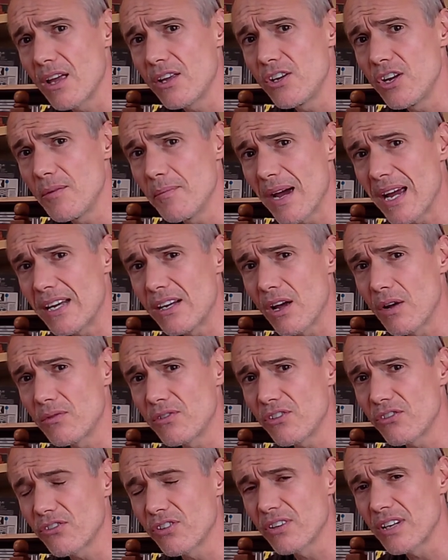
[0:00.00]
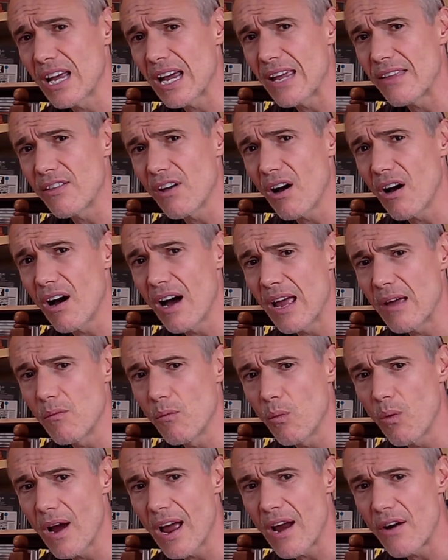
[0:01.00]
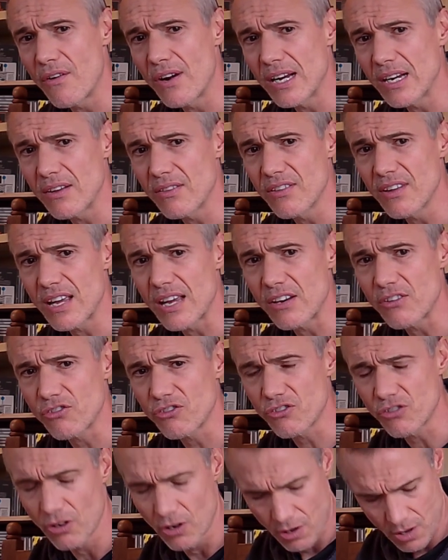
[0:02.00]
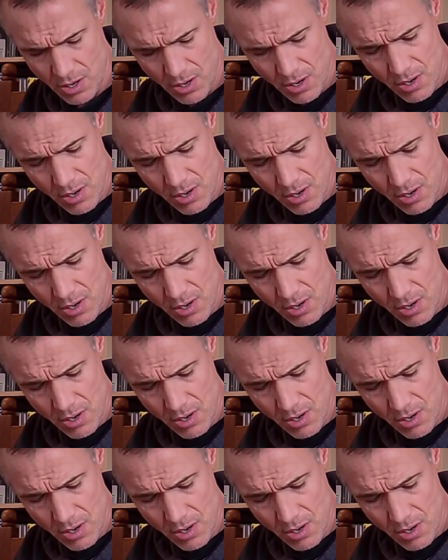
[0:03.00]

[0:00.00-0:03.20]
You may notice today that I am wearing this